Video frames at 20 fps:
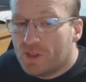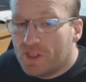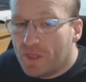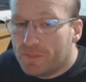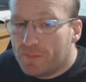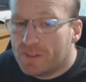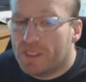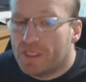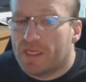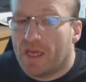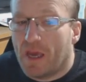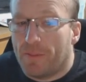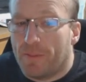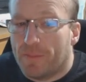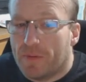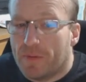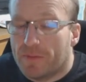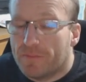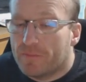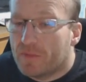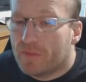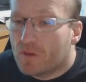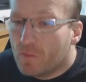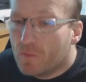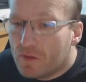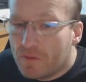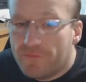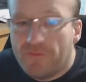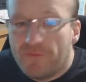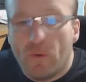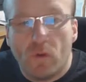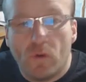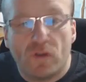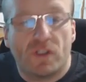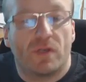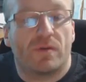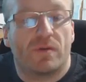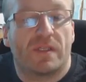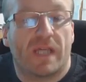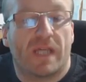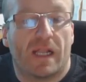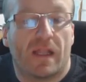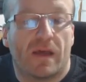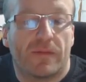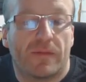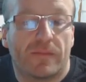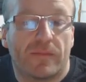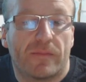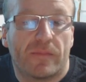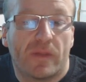gypsy camp with a fortune teller.